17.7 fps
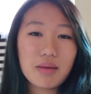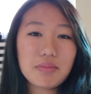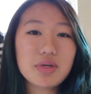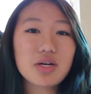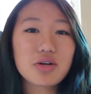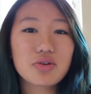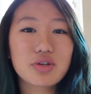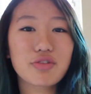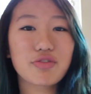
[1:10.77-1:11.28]

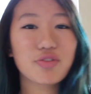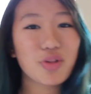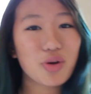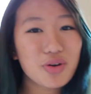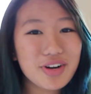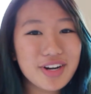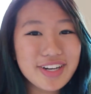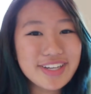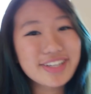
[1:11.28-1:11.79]
I'm going to
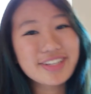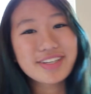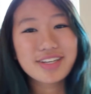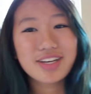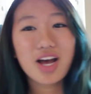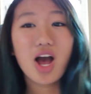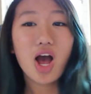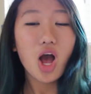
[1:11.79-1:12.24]
Florida.